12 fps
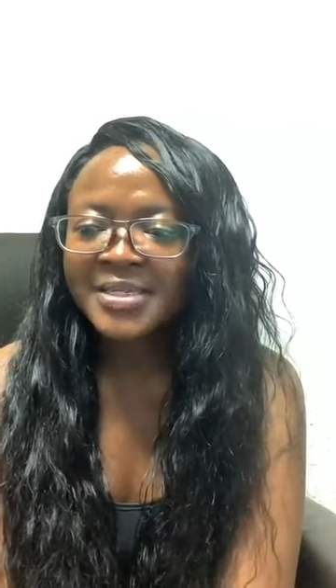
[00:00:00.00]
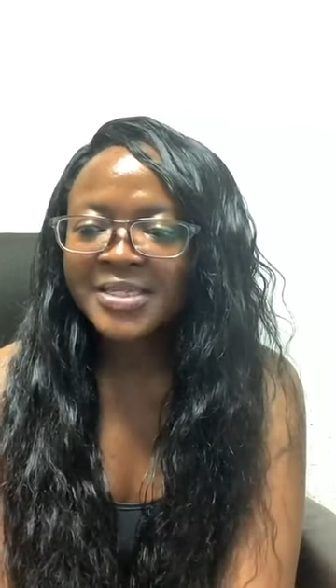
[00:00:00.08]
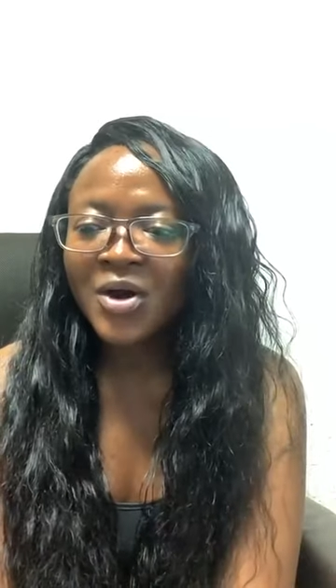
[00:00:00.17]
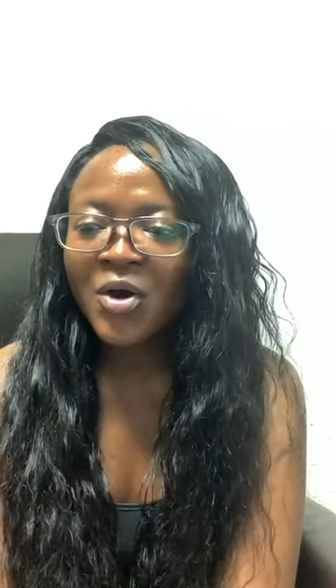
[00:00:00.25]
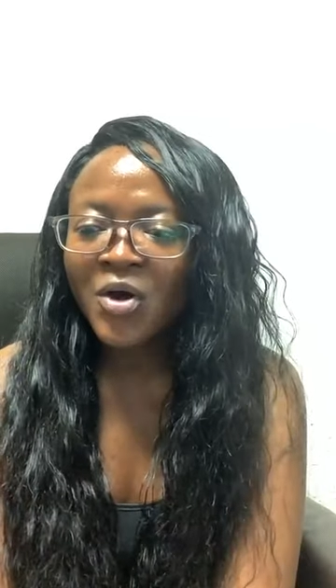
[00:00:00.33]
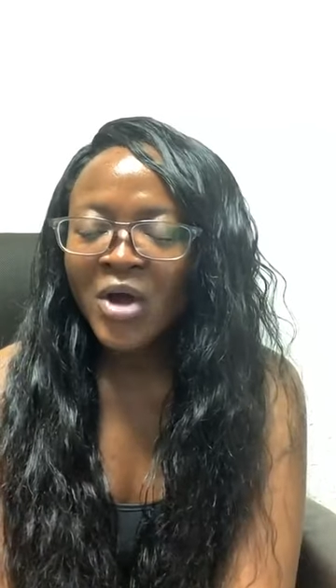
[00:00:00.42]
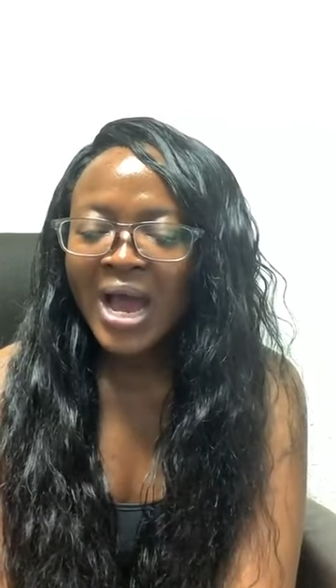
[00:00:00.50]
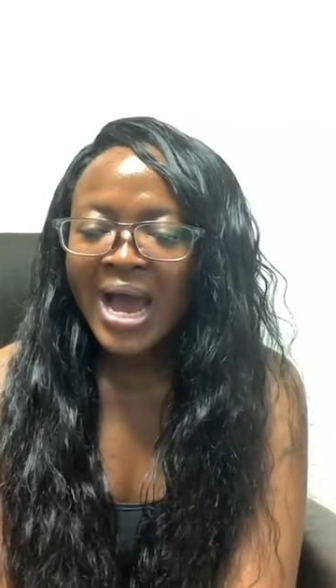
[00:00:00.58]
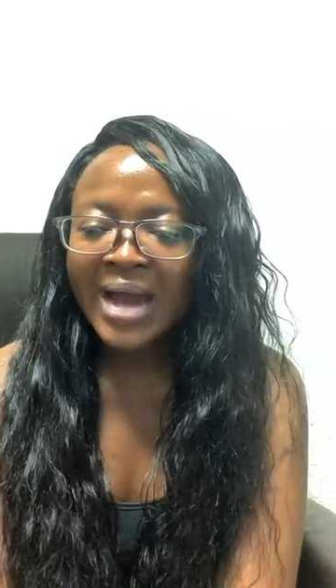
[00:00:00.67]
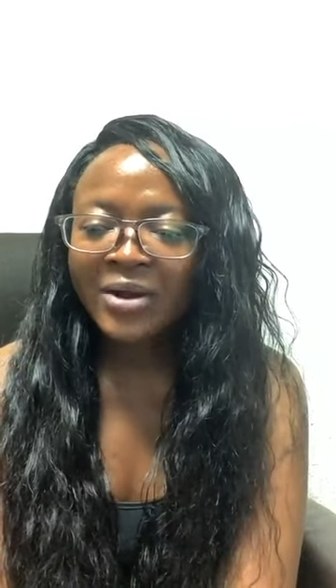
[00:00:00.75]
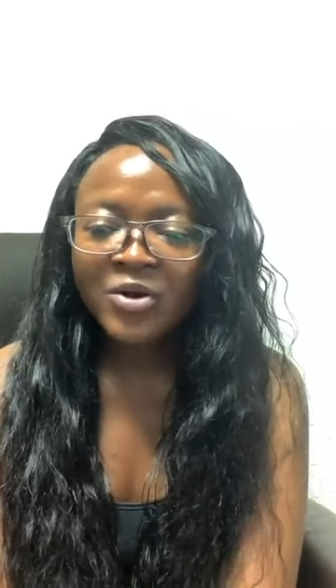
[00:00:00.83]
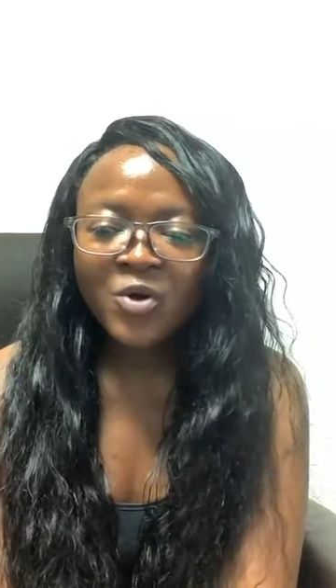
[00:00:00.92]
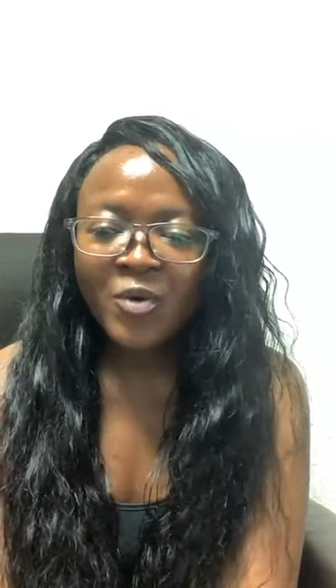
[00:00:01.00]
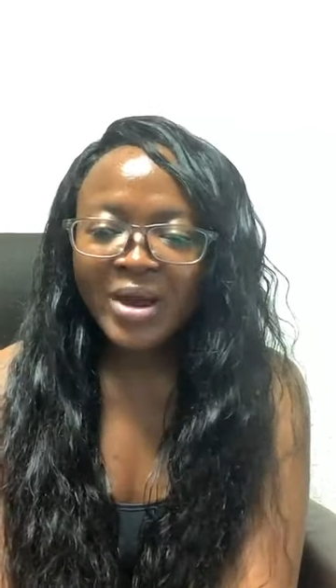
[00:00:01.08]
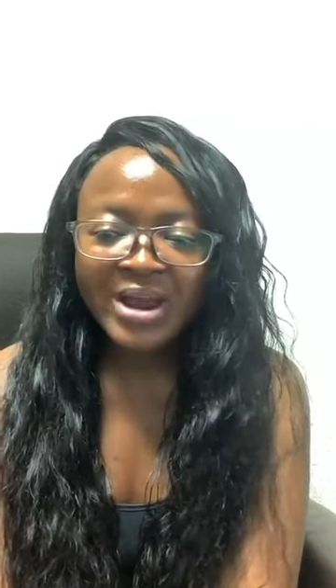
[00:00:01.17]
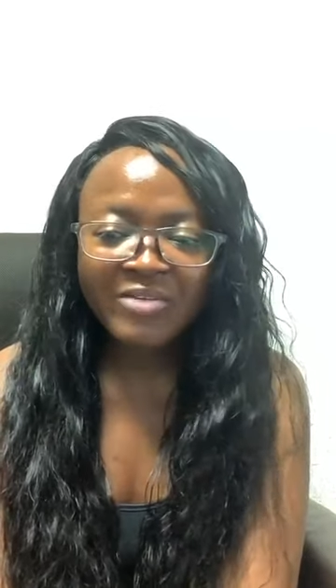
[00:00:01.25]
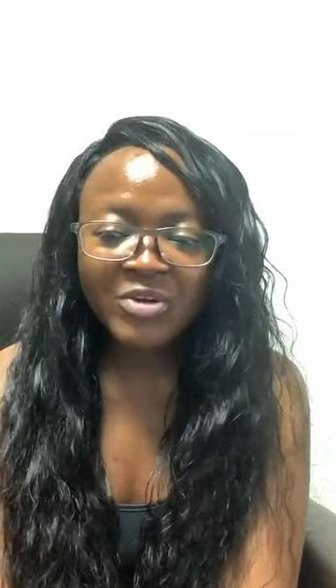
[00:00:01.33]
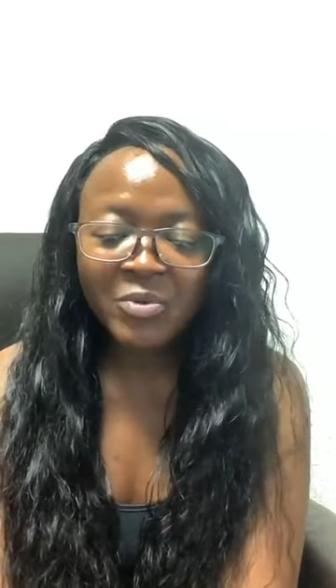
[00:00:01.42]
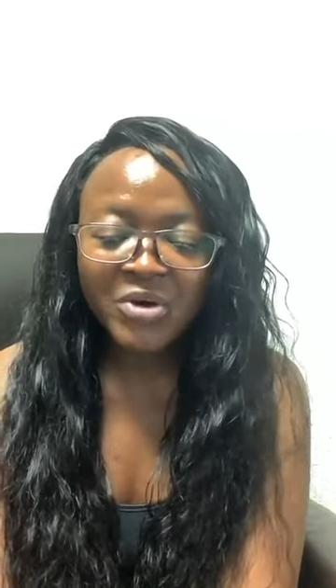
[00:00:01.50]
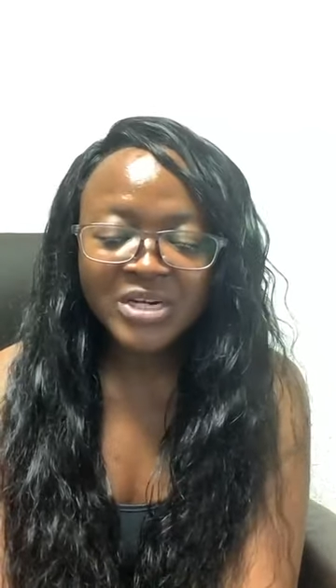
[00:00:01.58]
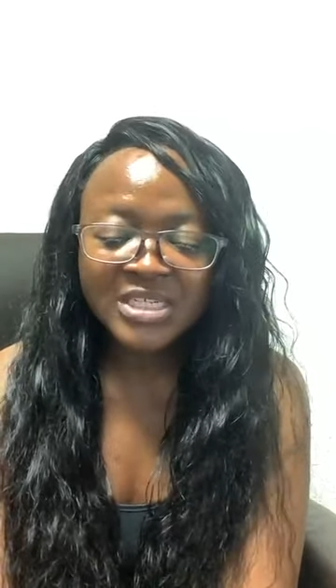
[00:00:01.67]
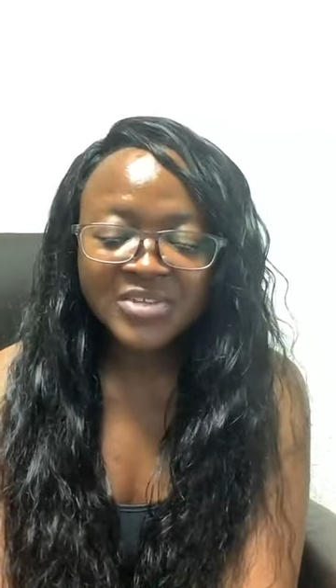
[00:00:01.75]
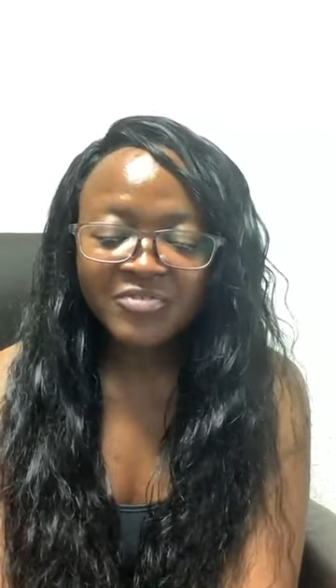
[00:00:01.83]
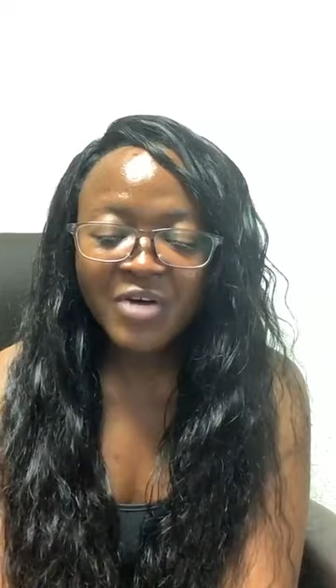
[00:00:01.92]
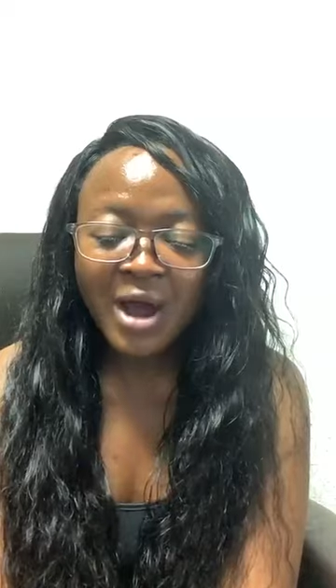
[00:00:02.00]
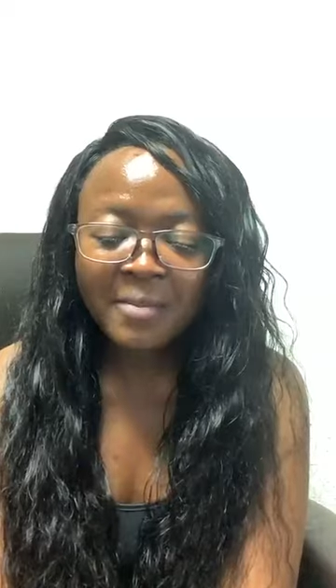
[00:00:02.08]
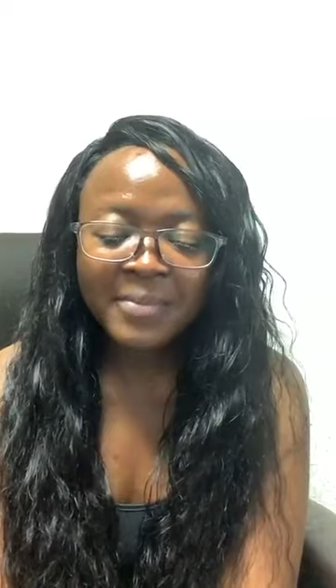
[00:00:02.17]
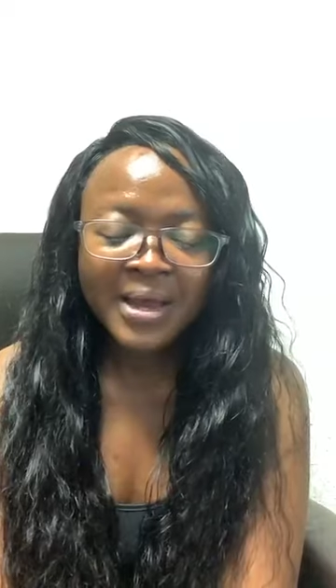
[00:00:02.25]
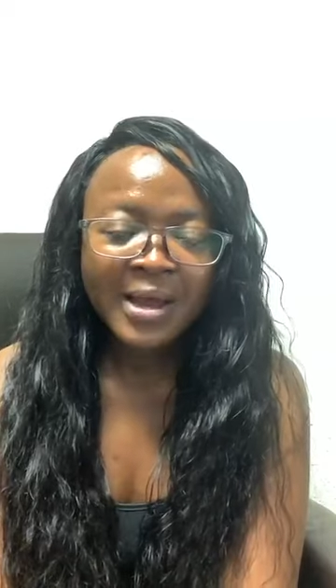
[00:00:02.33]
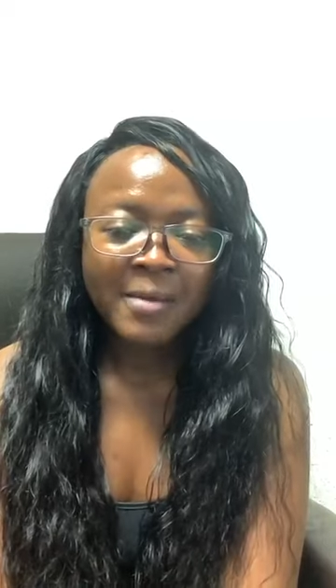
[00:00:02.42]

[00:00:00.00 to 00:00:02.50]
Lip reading: So I don't know where everyone is from,